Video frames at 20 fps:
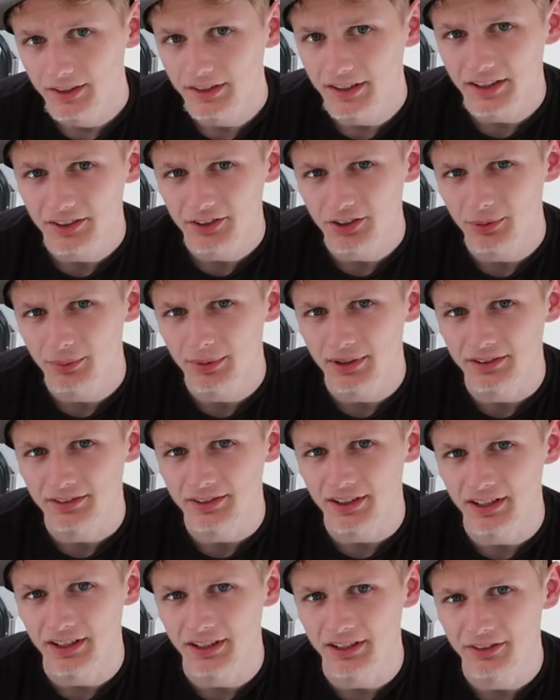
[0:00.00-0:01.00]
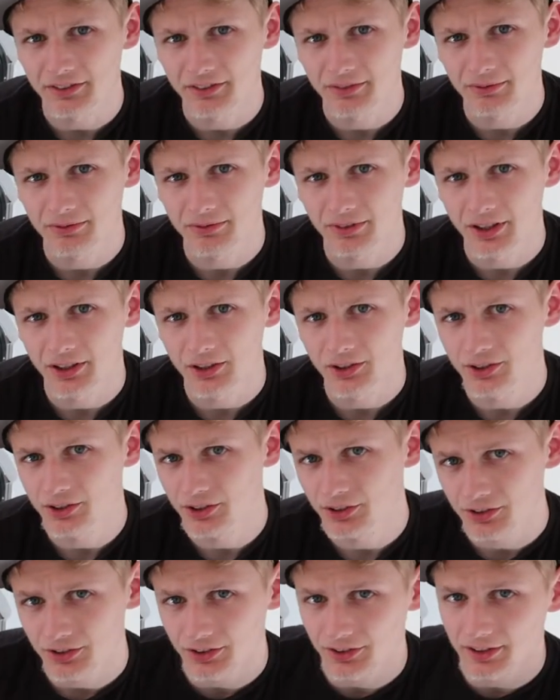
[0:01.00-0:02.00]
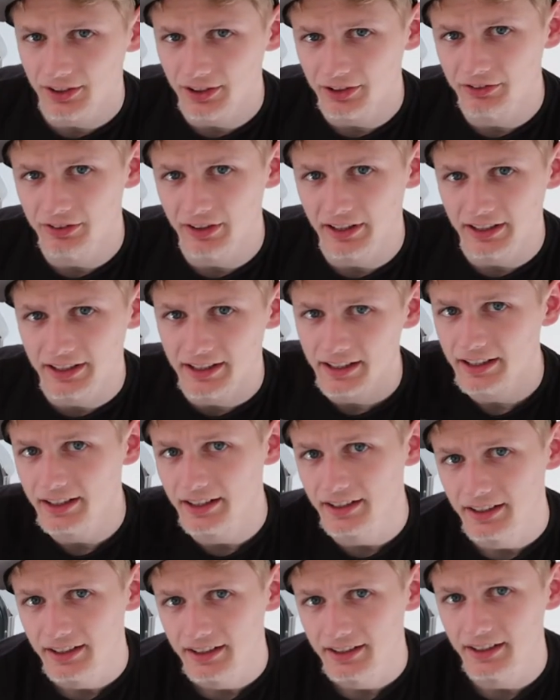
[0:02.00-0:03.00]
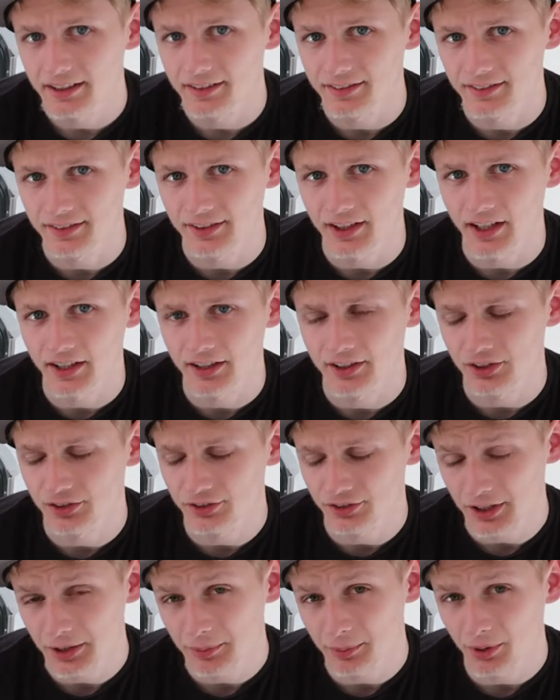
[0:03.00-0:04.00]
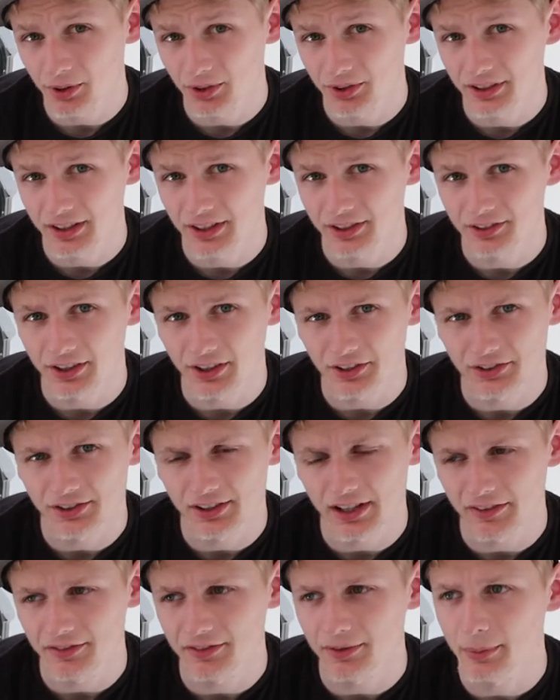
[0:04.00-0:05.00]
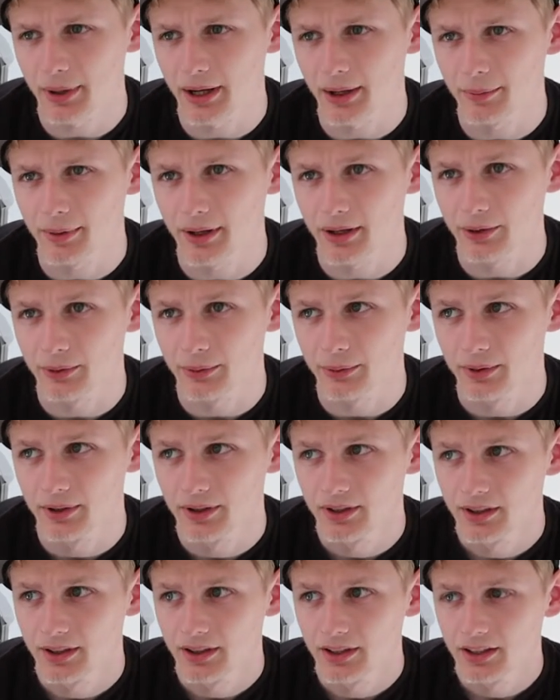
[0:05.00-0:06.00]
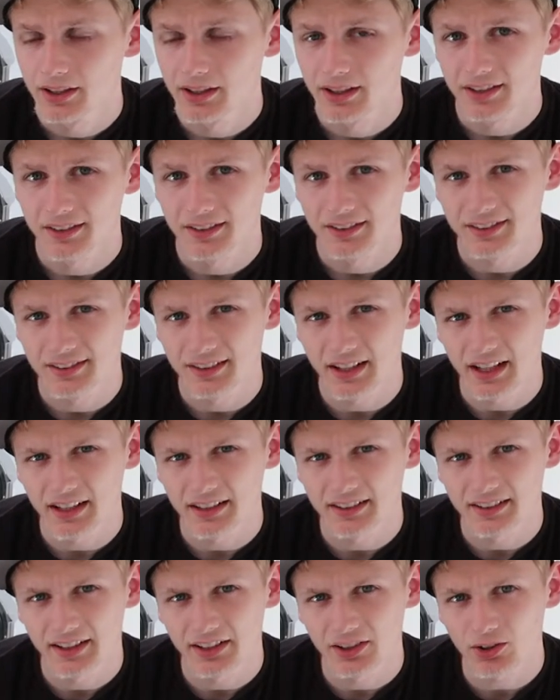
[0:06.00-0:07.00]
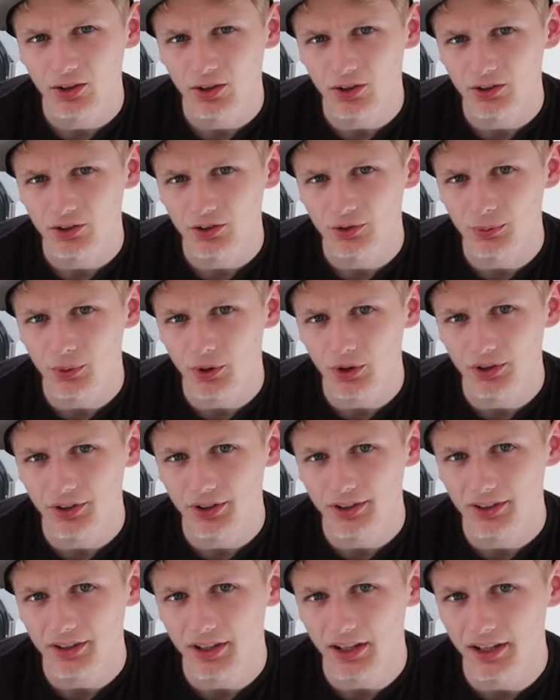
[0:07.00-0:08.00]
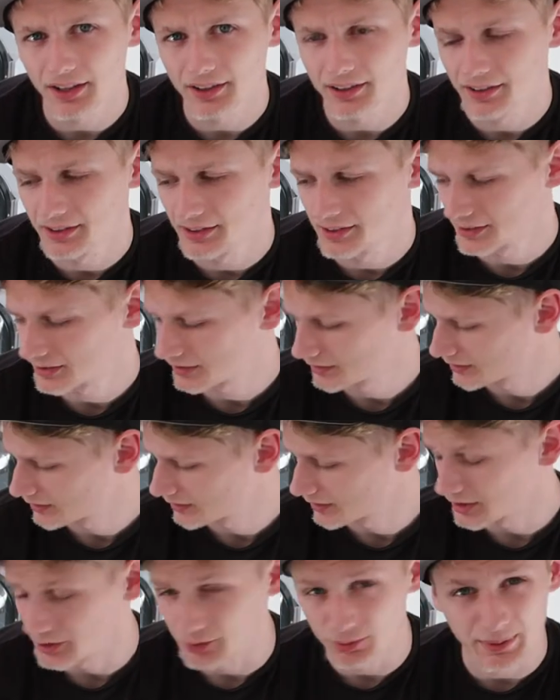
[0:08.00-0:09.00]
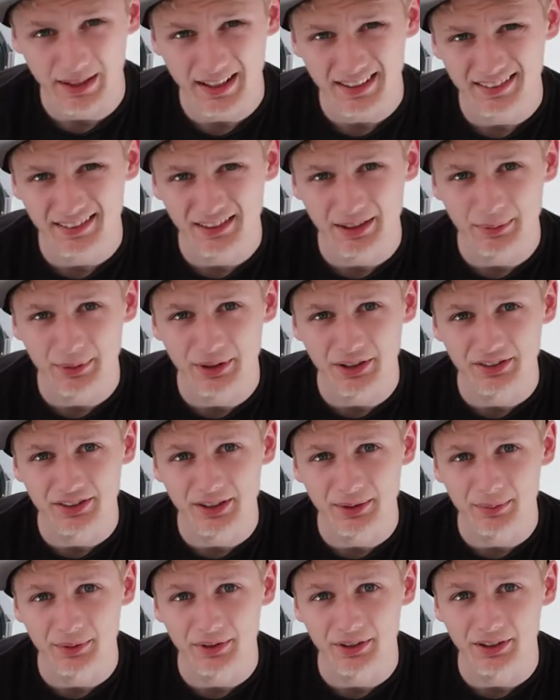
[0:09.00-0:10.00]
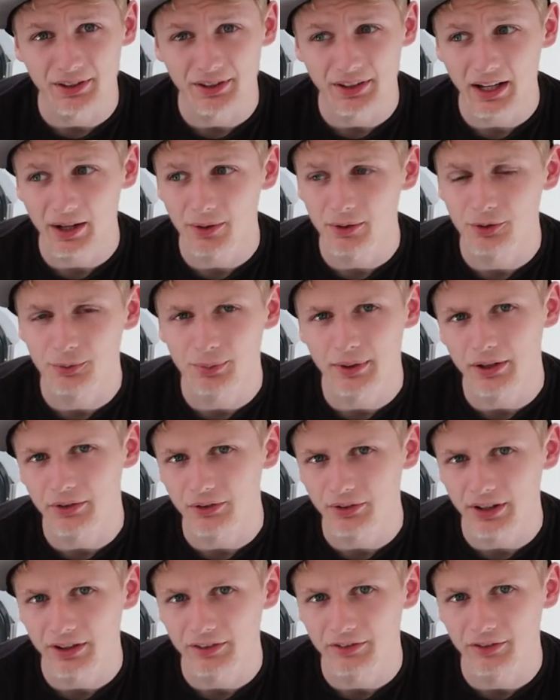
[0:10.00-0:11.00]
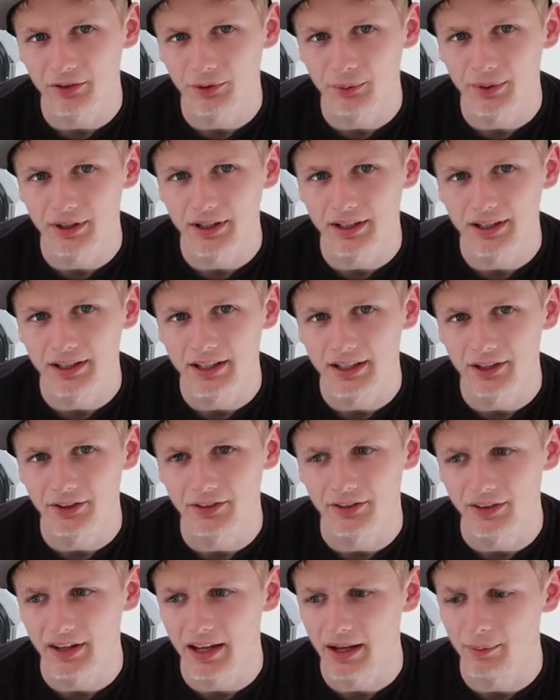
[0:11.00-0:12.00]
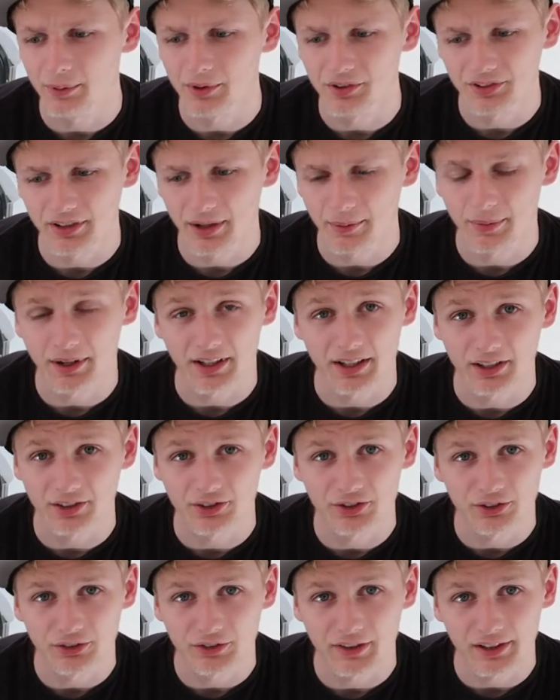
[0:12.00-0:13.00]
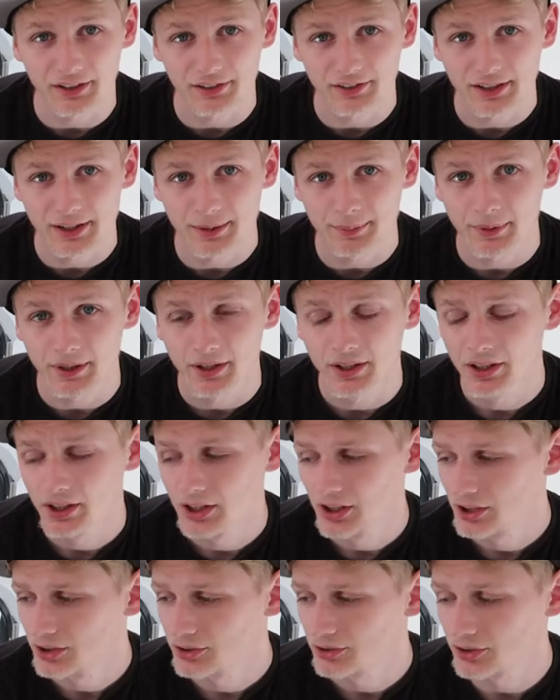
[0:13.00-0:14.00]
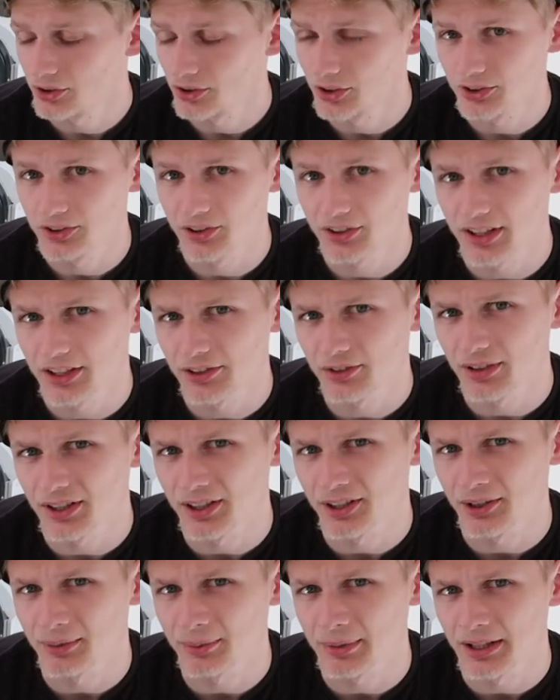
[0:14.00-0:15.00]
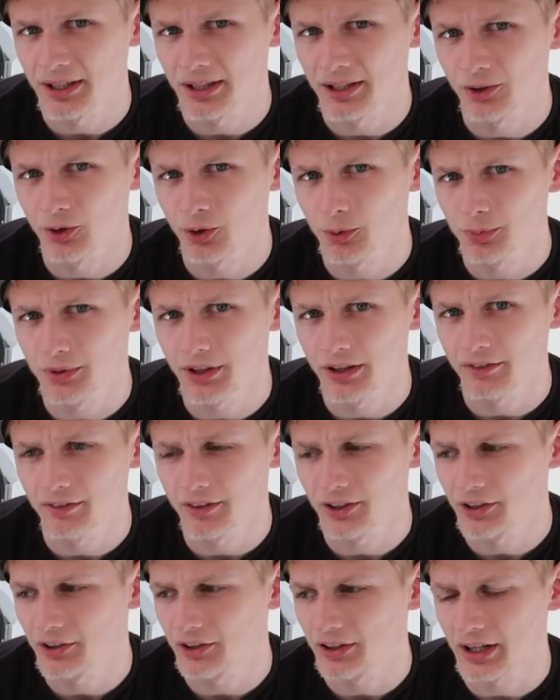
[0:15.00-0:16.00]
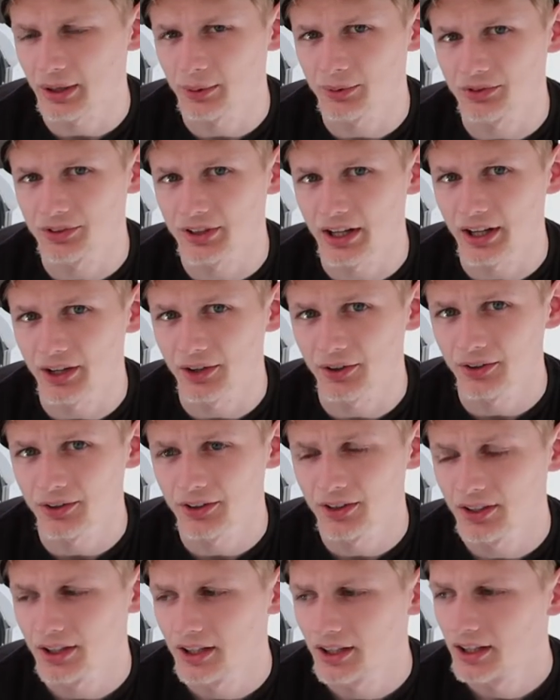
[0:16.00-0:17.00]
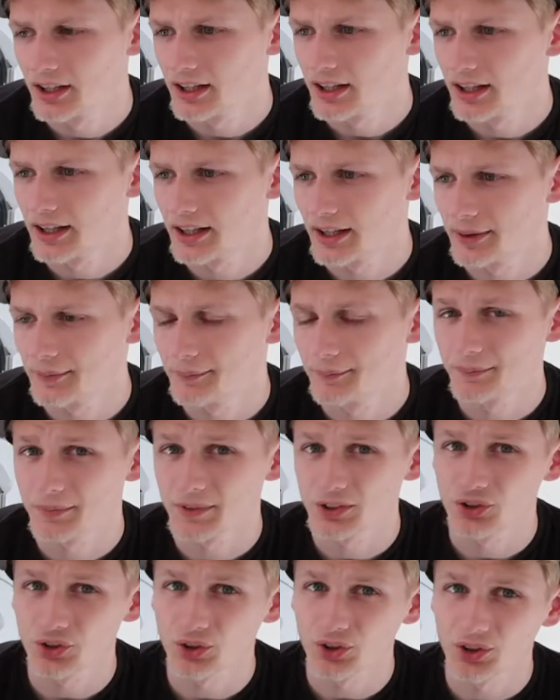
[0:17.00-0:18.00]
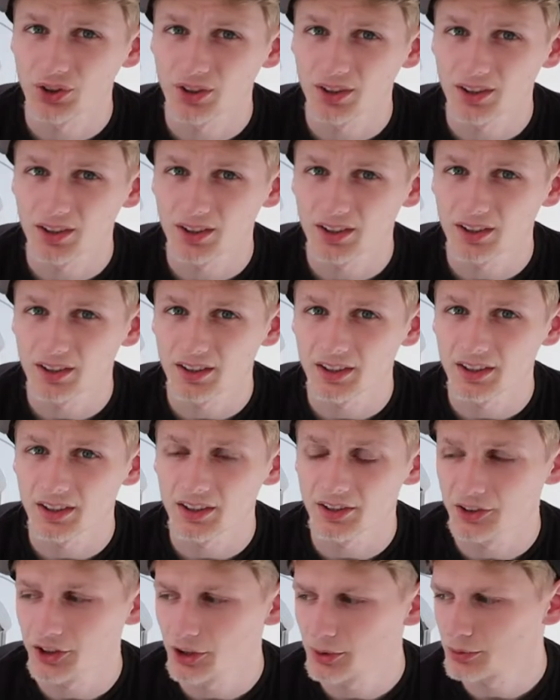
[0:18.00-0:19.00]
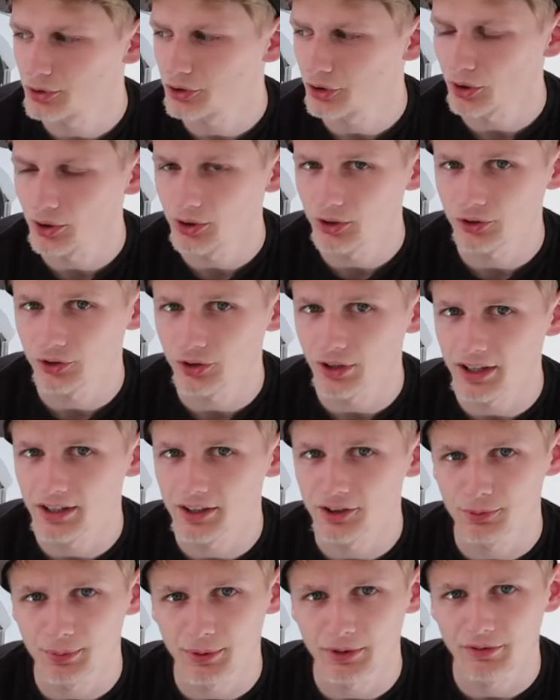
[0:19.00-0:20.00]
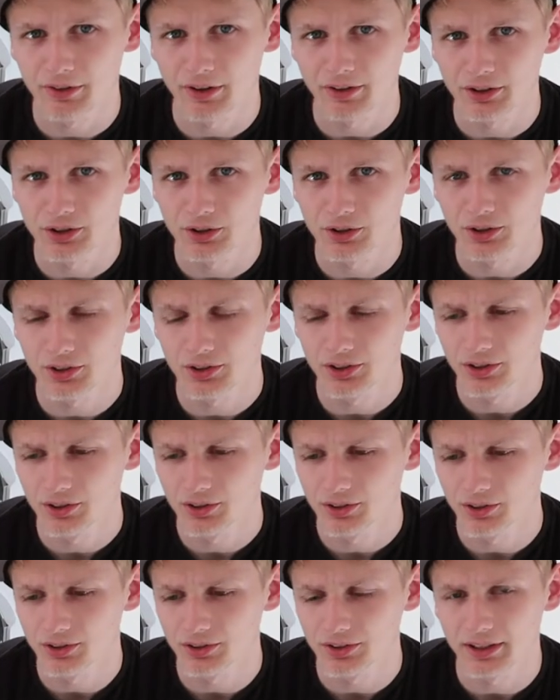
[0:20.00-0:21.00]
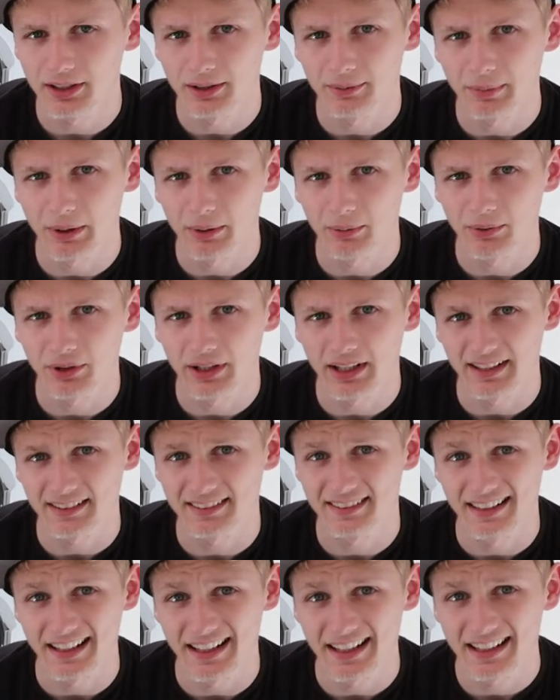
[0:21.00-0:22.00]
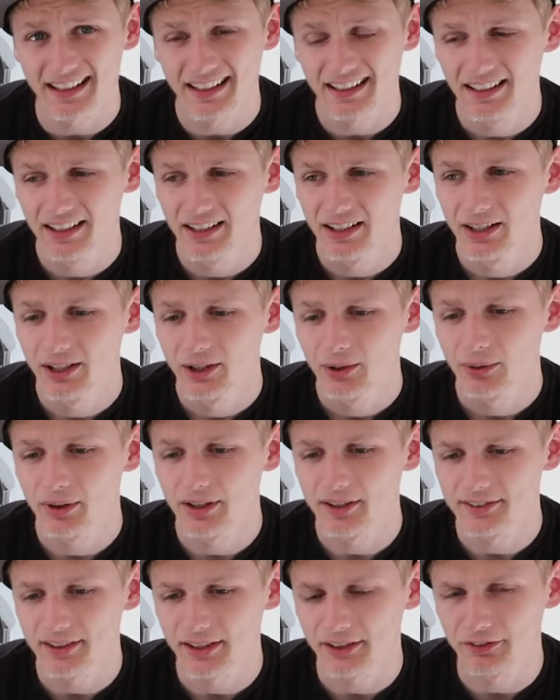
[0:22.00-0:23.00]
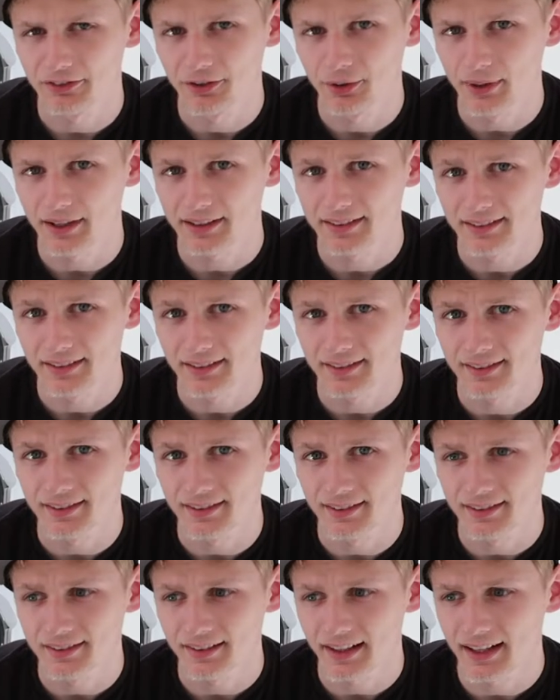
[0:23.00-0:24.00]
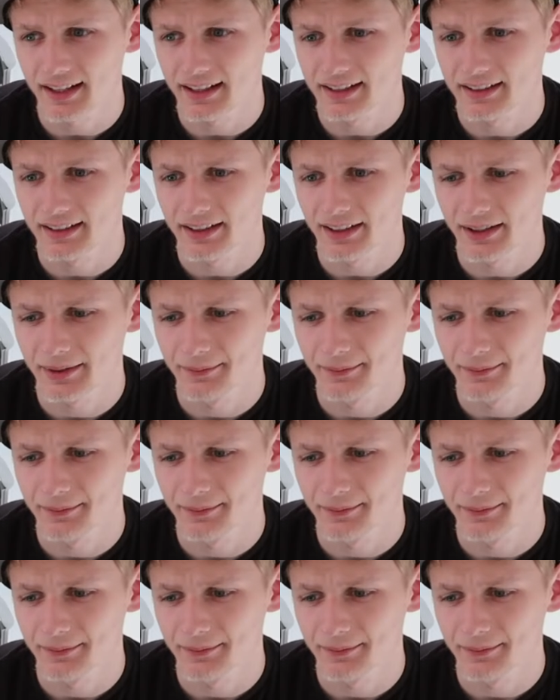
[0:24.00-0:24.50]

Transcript: today's going to be a slightly different video because this little fella here has decided to sleep all day. Chelsea left him at about 9-10 o'clock this morning and he's basically been asleep until now. He's been outside for a wee here and there, but he's come back in and just fell asleep. So today's really going to be an update video on how he's getting on. So in terms of toilet training, he's been very good until about the last day where he's had a few accidents inside,